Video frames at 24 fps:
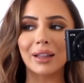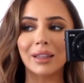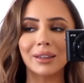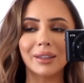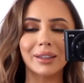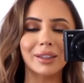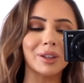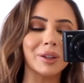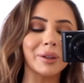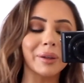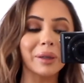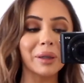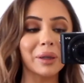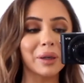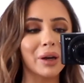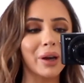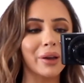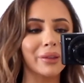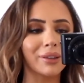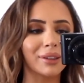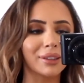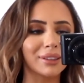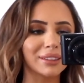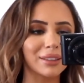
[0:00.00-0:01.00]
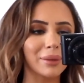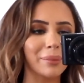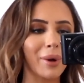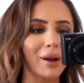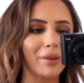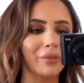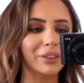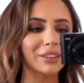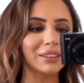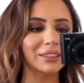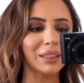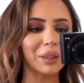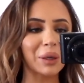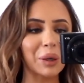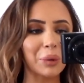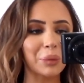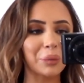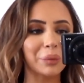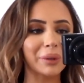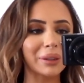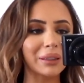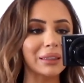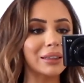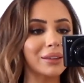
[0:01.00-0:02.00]
a little later on, there are some outfits that are
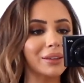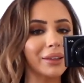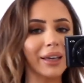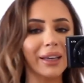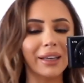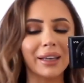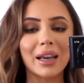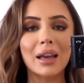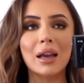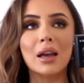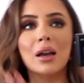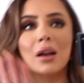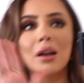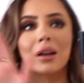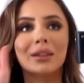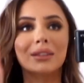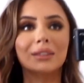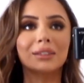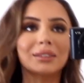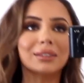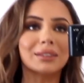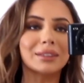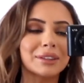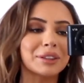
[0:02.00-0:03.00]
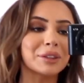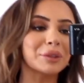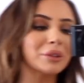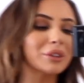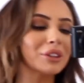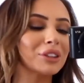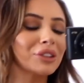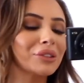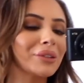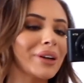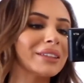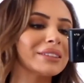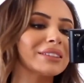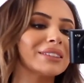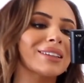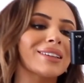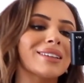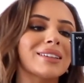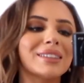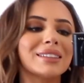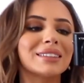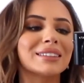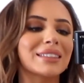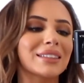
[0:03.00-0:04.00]
really like sequin
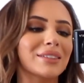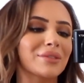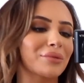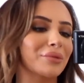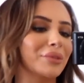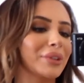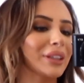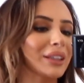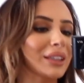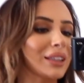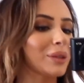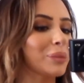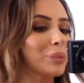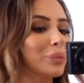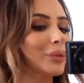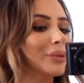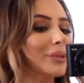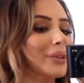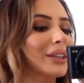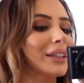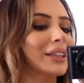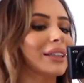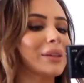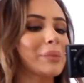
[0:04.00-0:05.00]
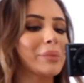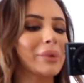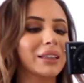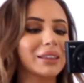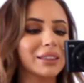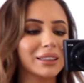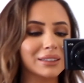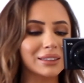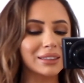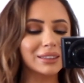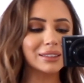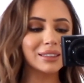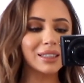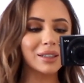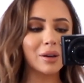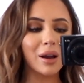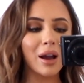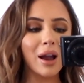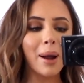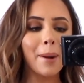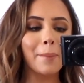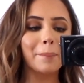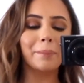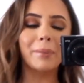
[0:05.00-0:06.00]
dresses and really pretty but this is like
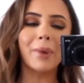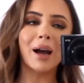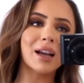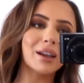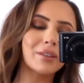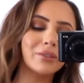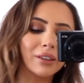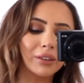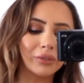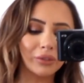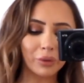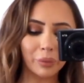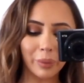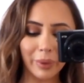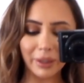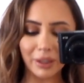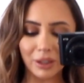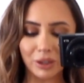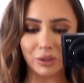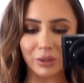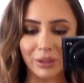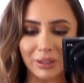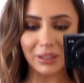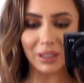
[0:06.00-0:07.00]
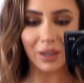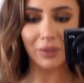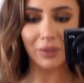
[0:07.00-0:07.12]
my favorite way to dress